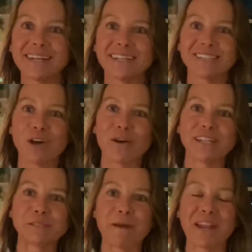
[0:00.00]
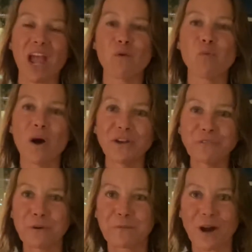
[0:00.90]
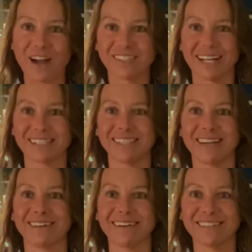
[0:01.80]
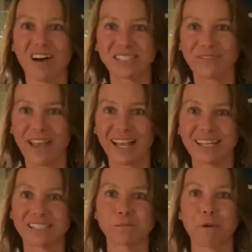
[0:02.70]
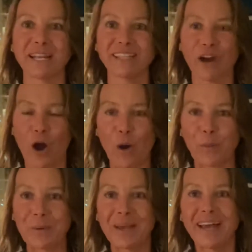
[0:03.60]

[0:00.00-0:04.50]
So it has been a wonderful project here in Las Vegas, spreading the hope.